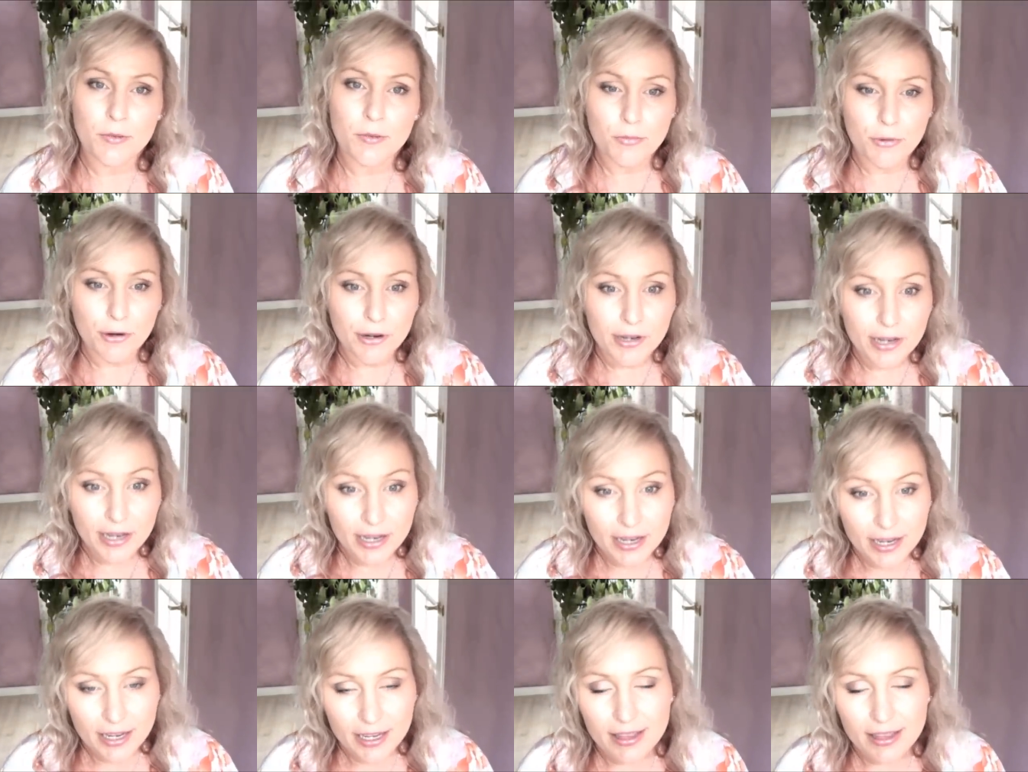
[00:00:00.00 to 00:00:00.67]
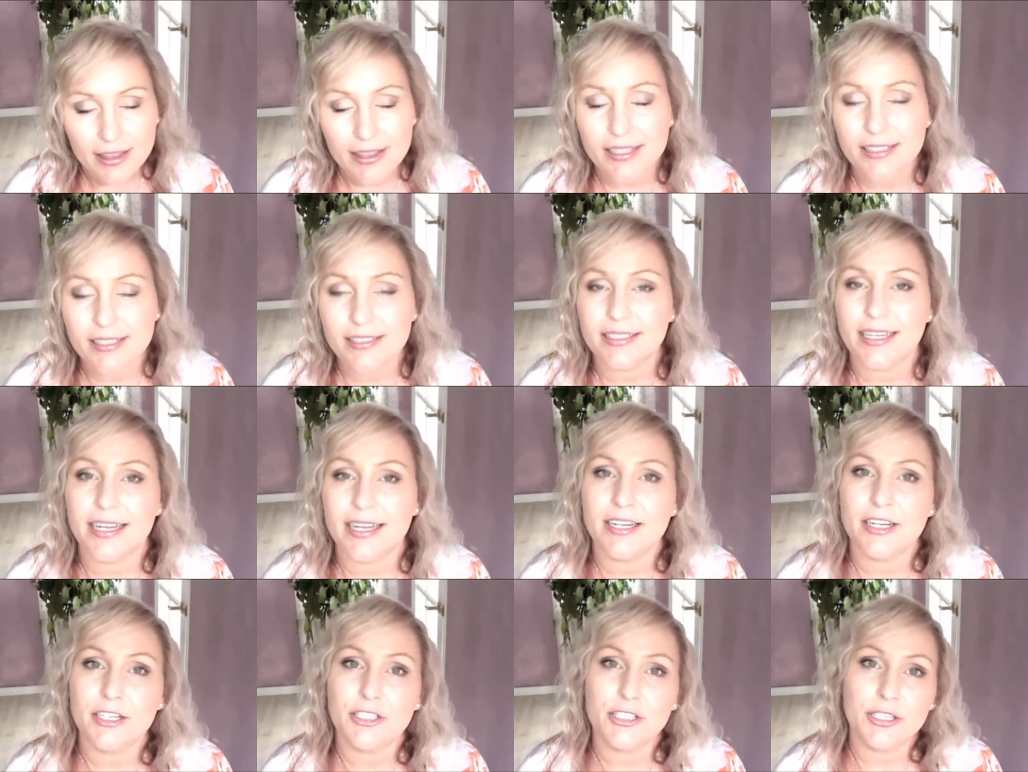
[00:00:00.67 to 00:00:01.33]
bringing in this
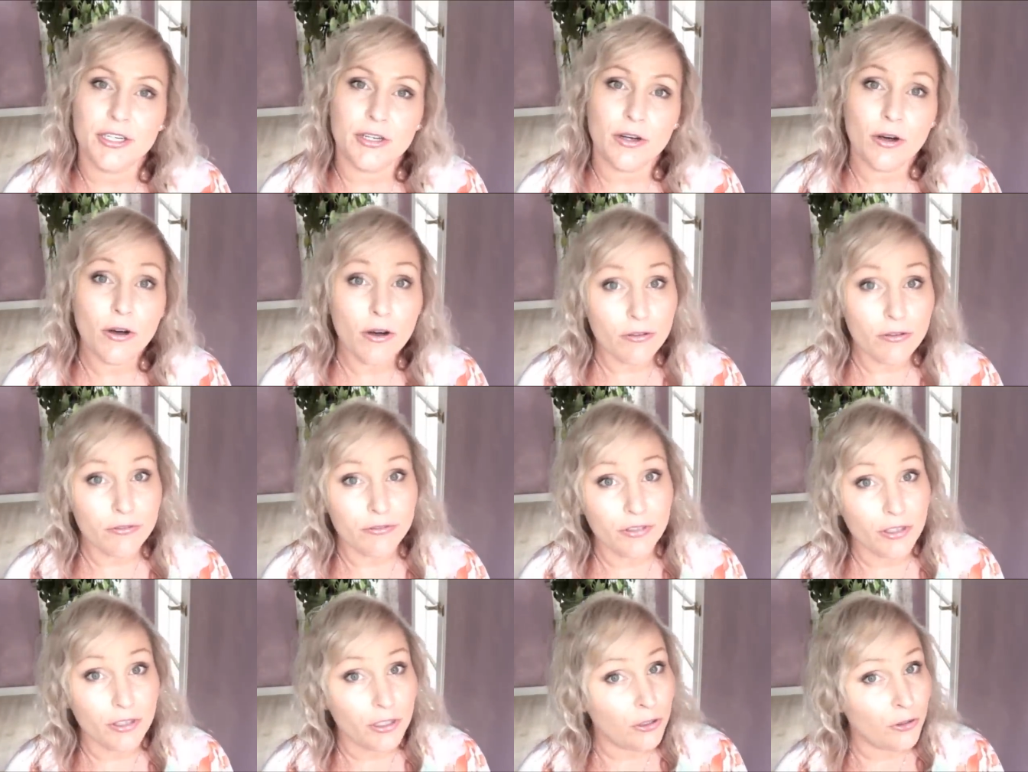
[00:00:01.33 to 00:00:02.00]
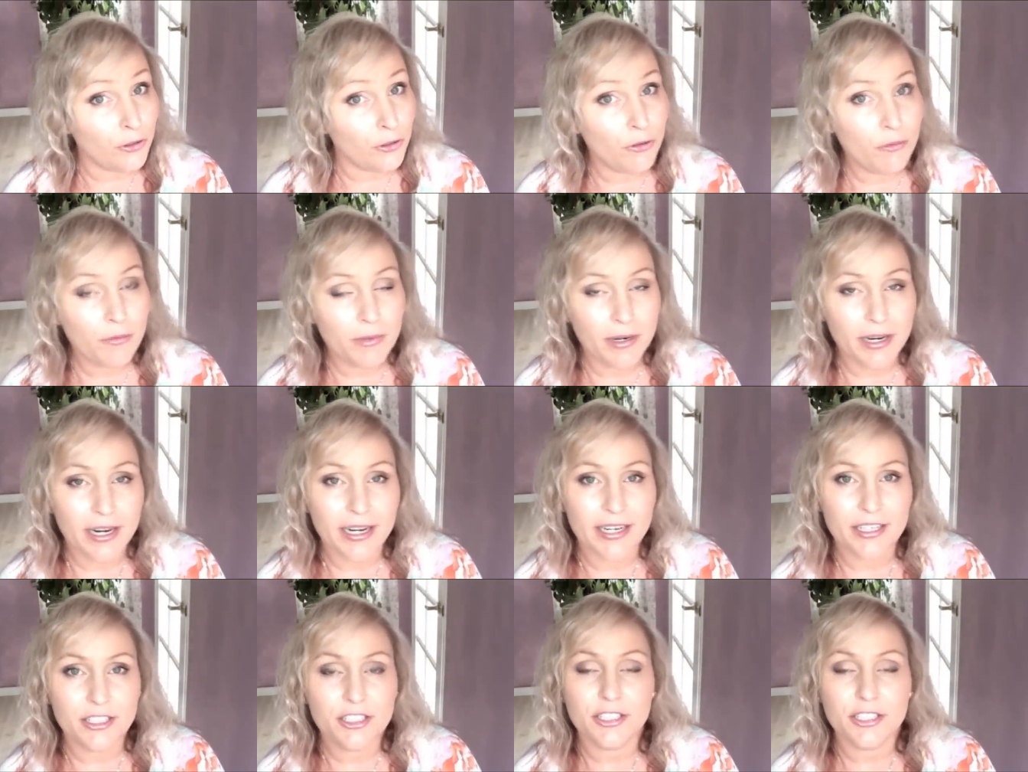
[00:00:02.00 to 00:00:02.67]
energy of
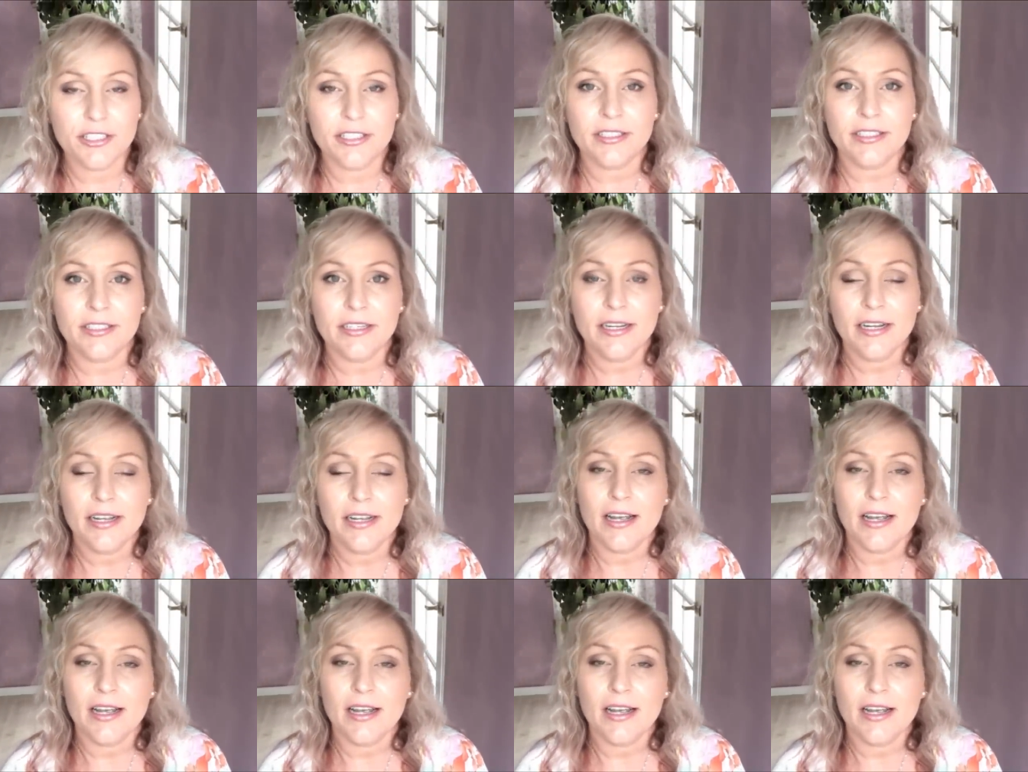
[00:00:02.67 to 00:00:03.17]
illumination